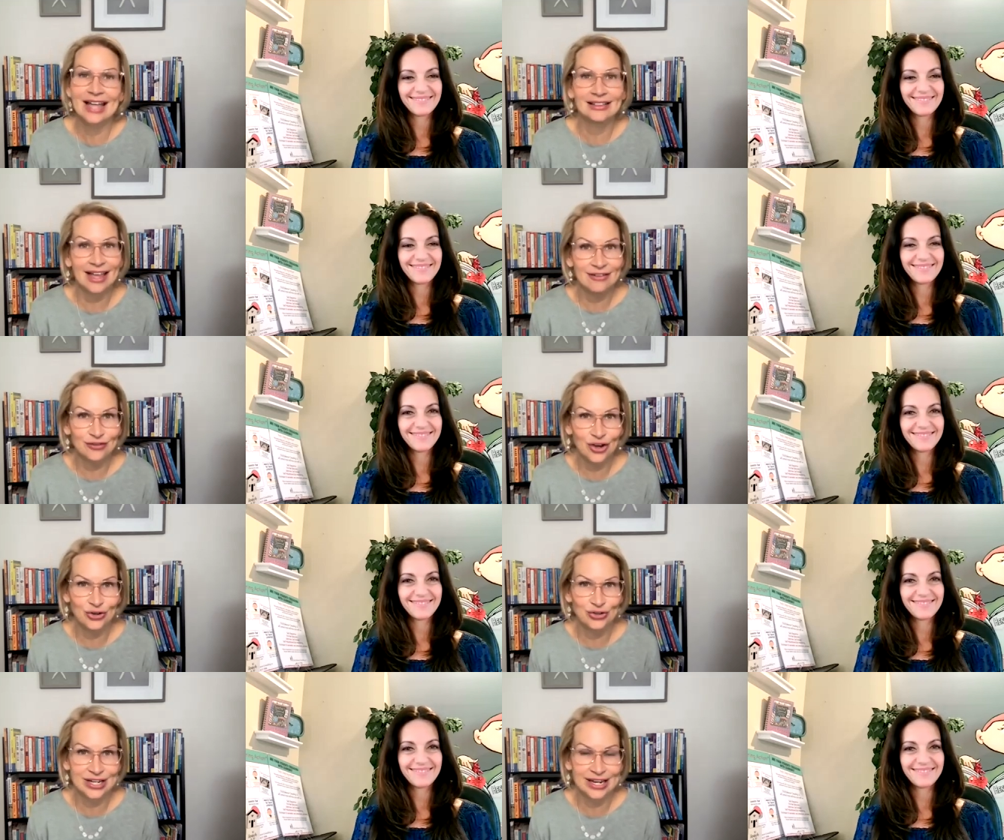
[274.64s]
Speaker 1: and life
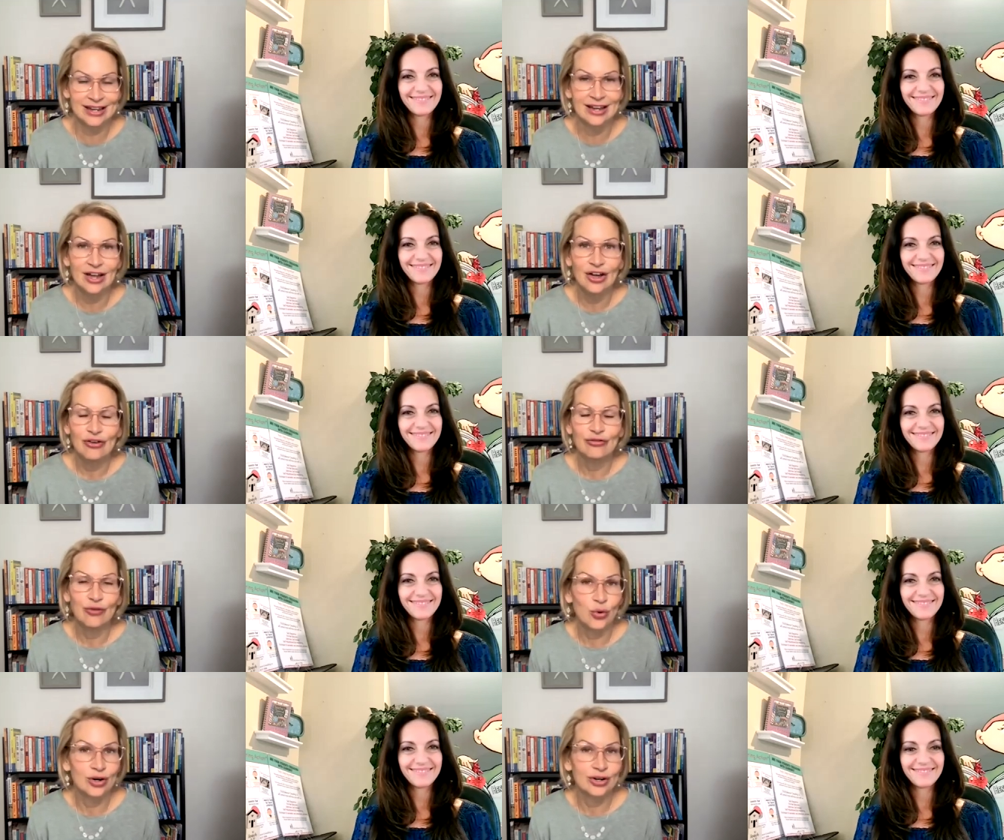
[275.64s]
coaching
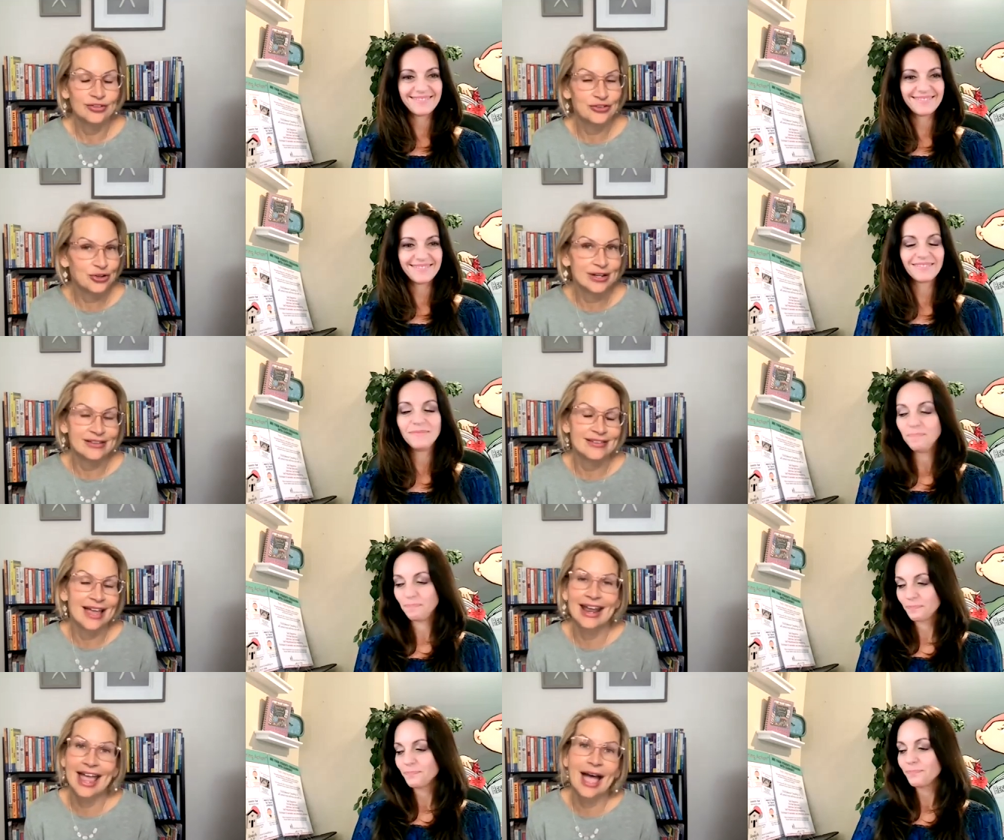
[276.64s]
for students.
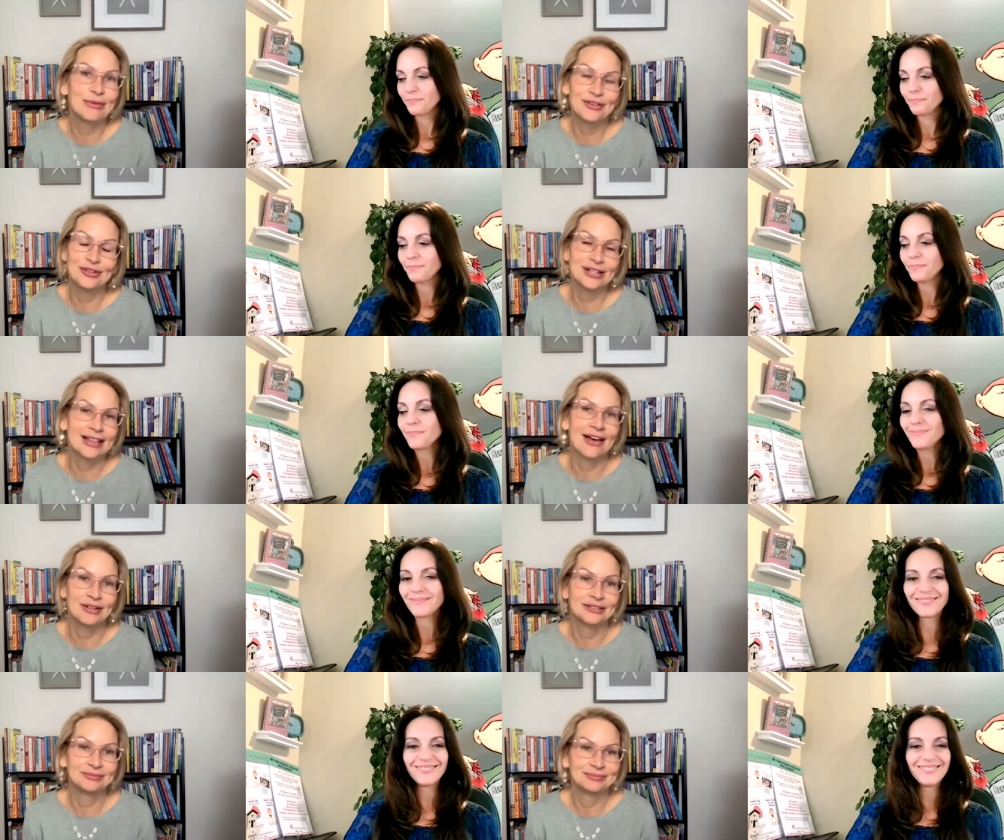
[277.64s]
And I absolutely love
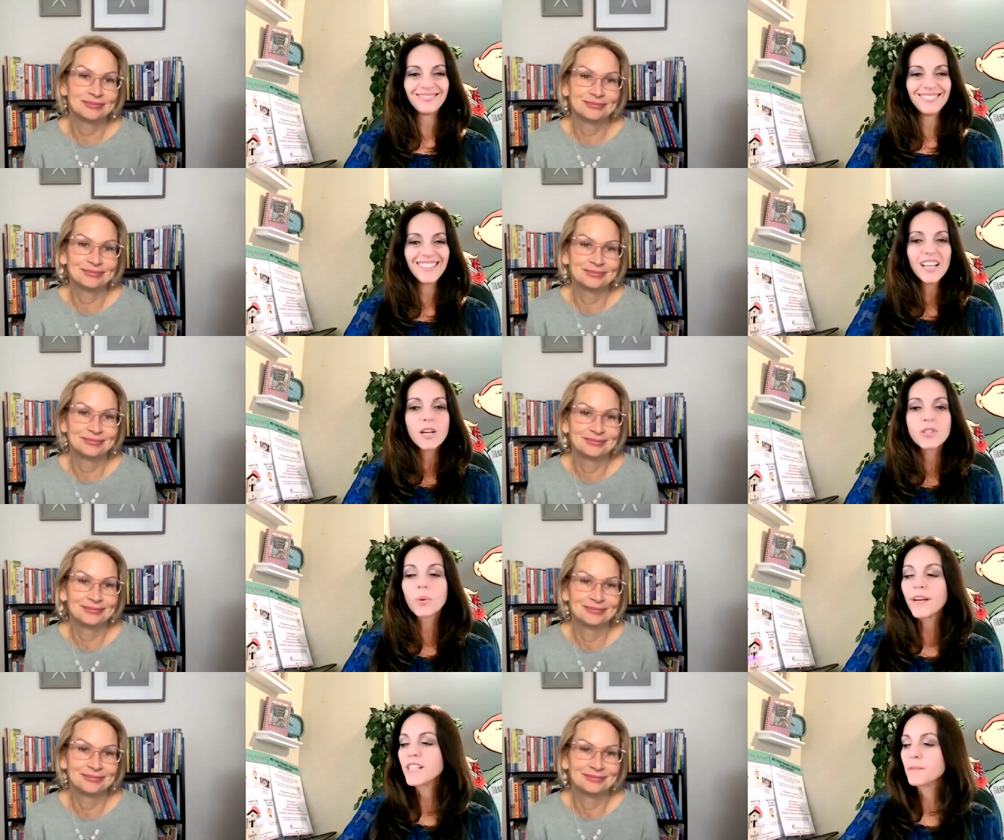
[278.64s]
it. So,
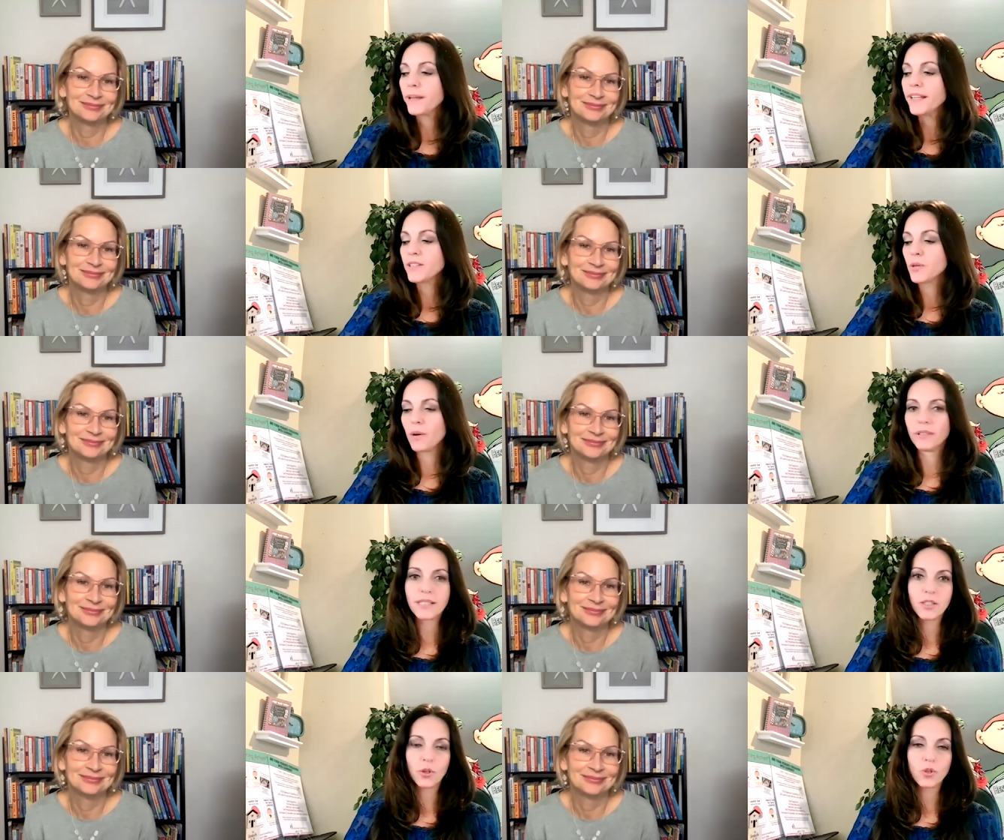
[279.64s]
explain
Speaker 2: to our
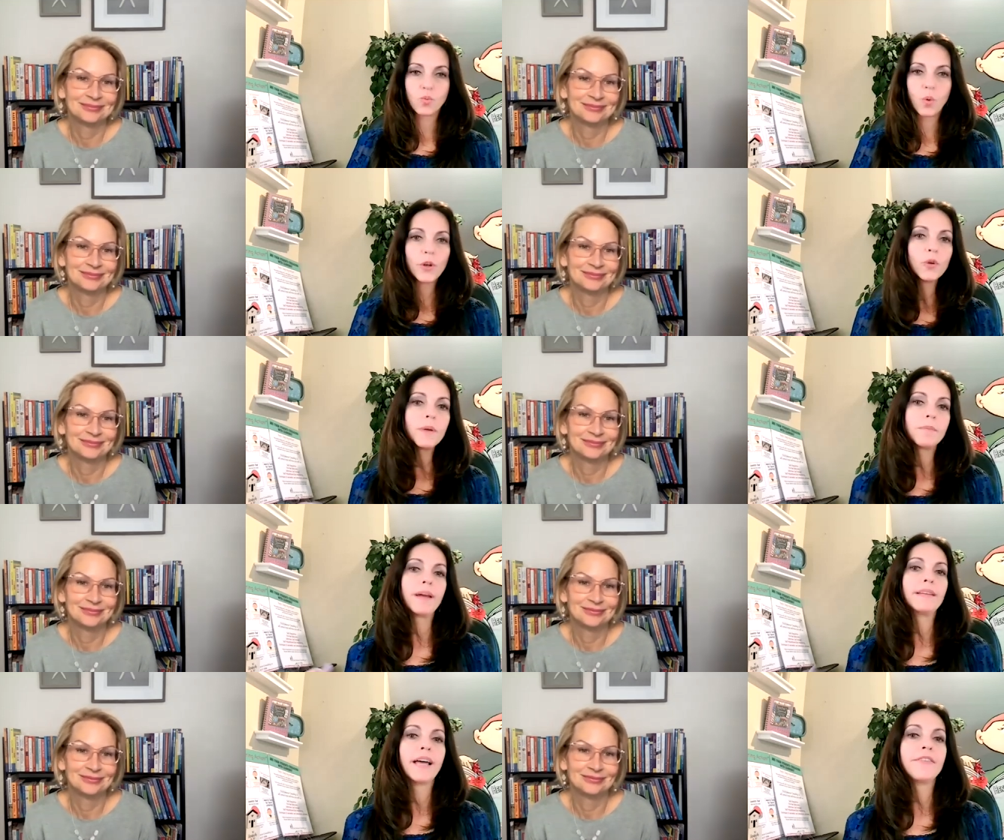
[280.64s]
listeners what do you mean
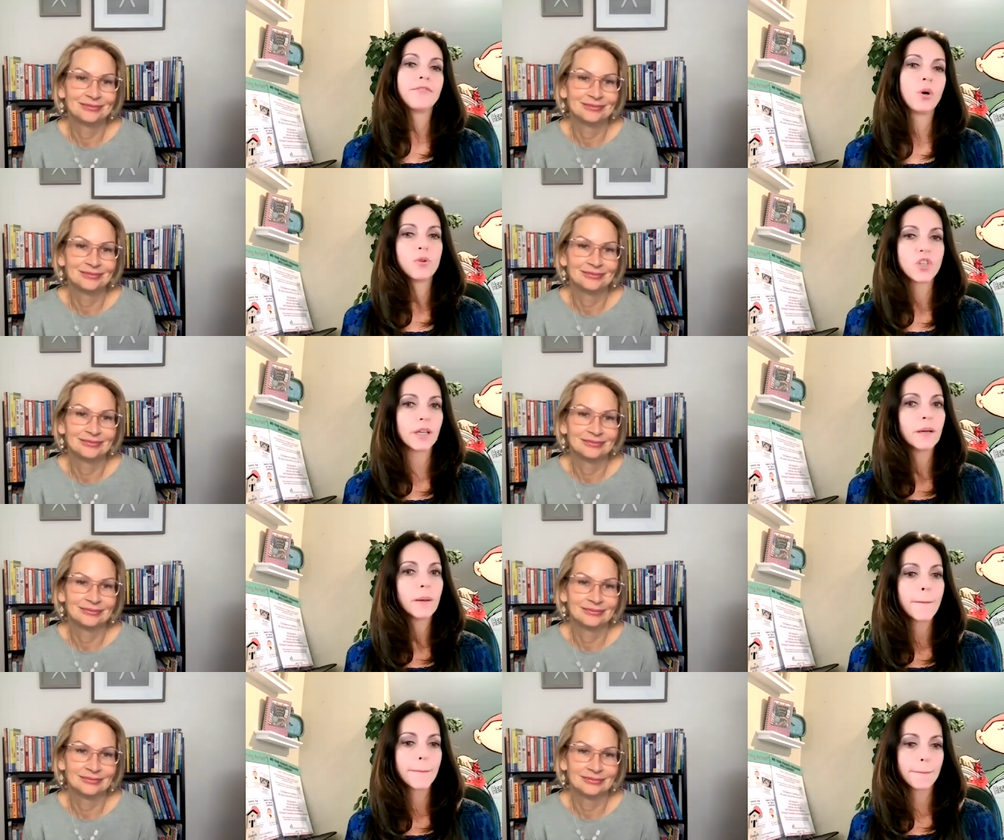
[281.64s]
by life coaching?
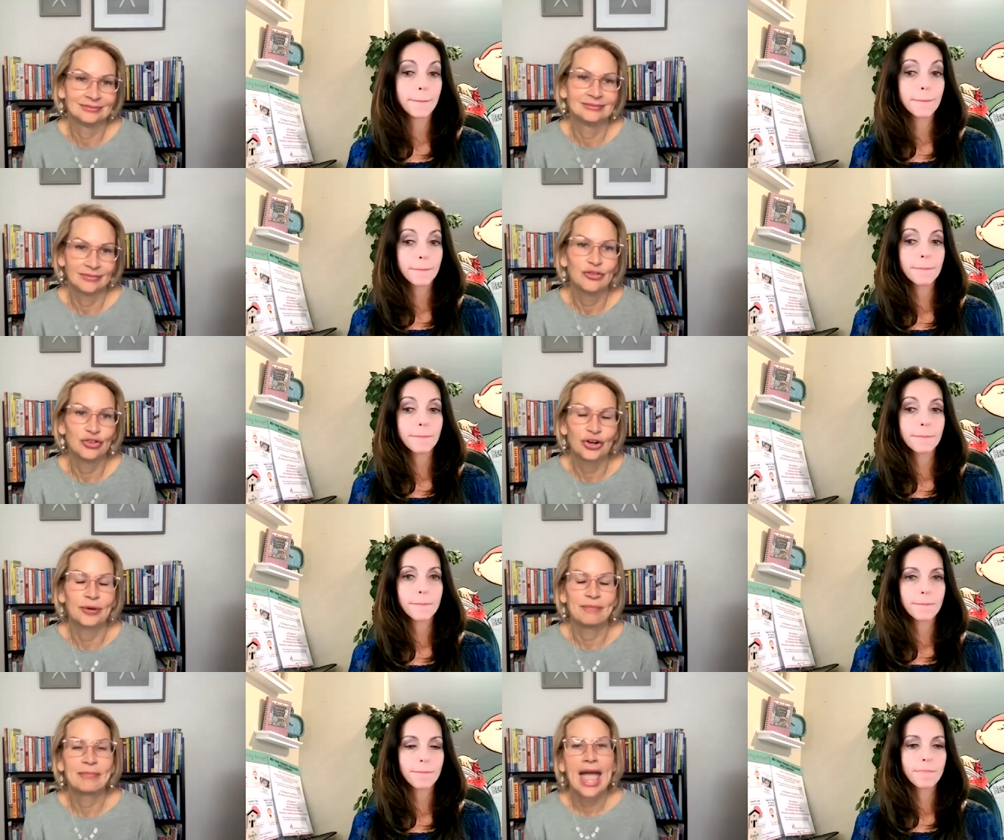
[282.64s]

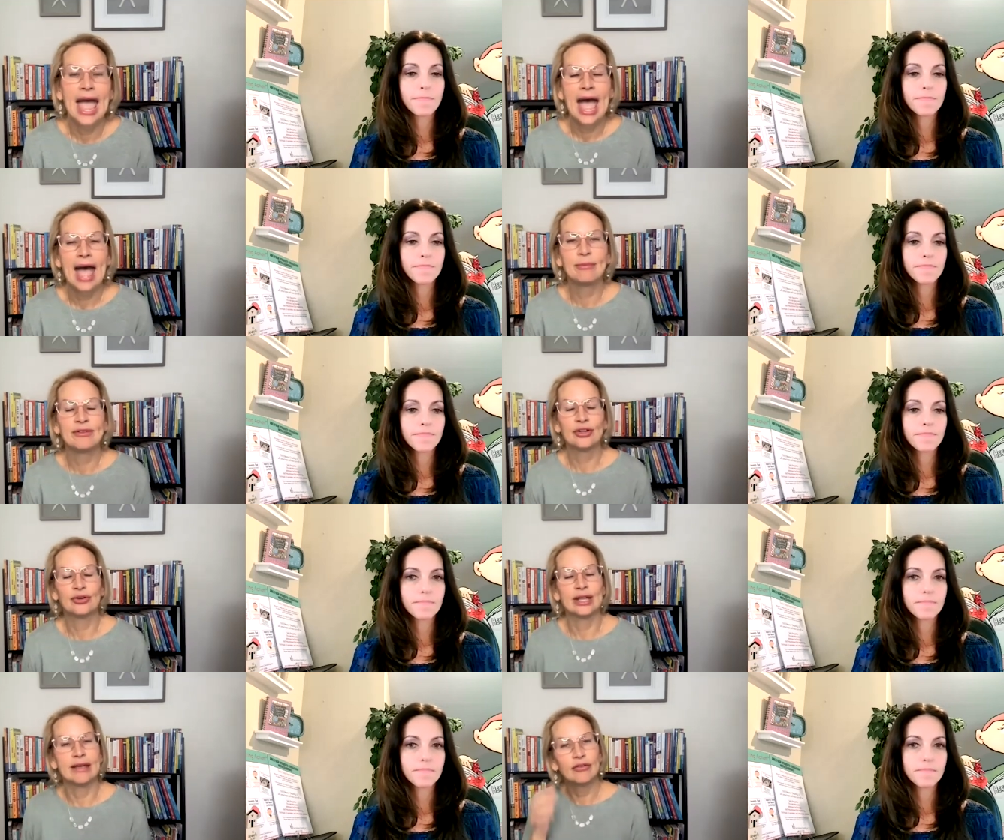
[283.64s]
Speaker 1: Sure.
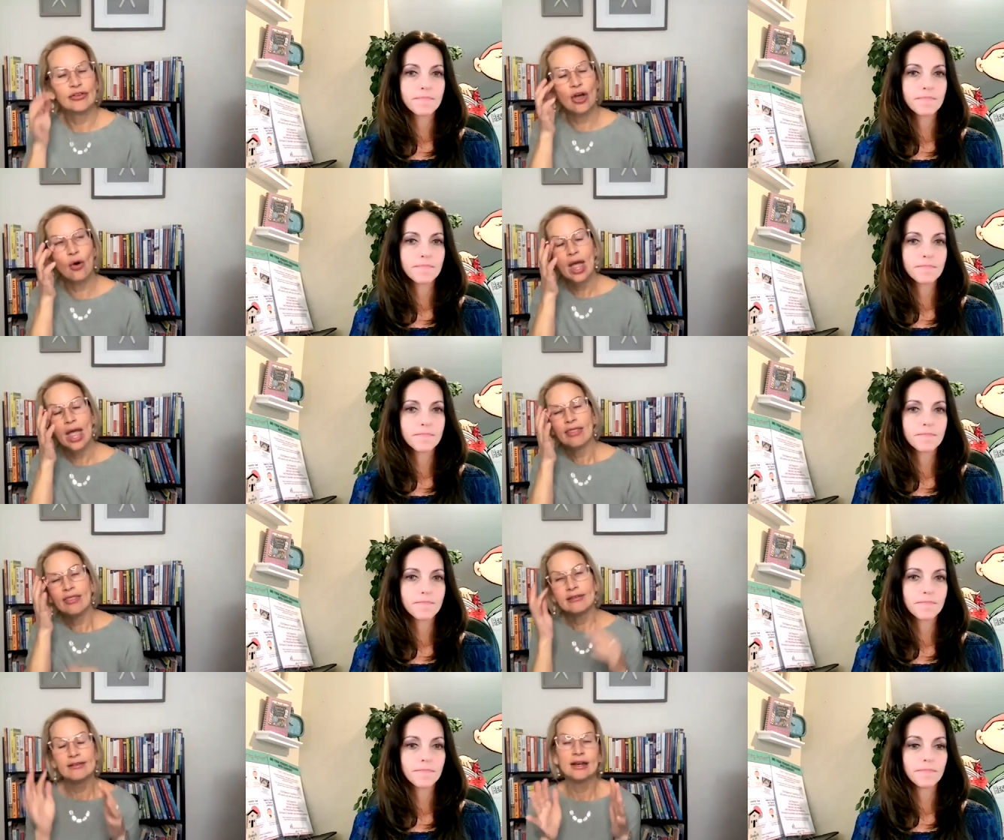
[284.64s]
Absolutely. So,
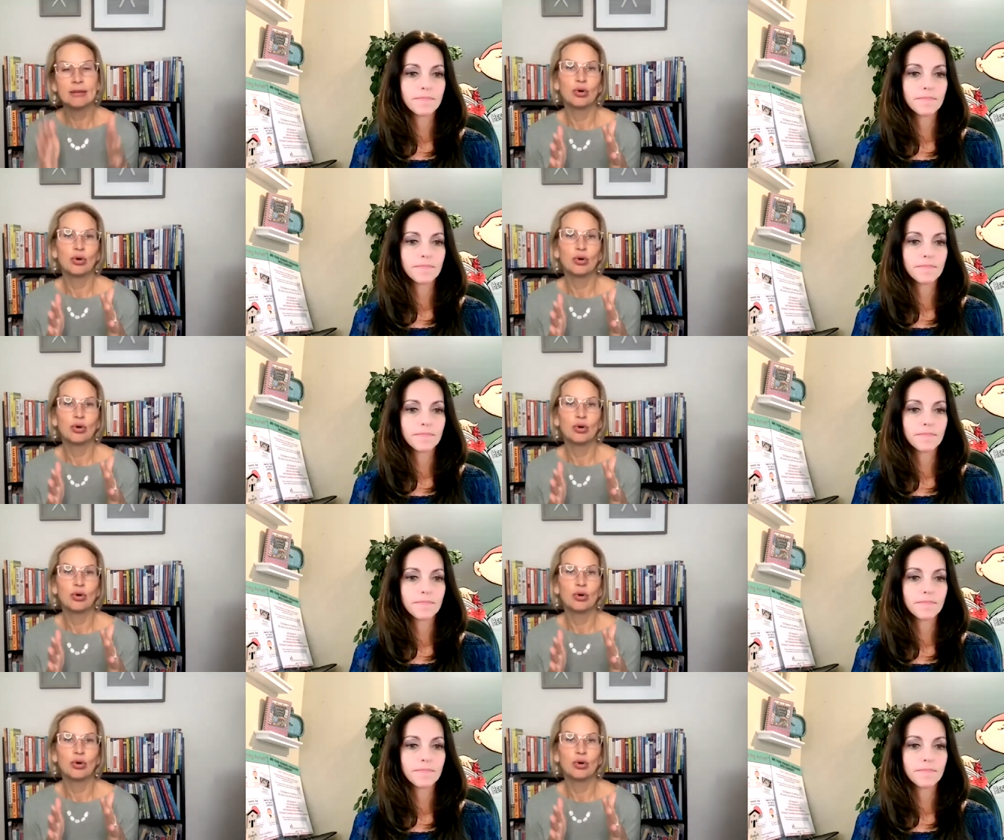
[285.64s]
this is an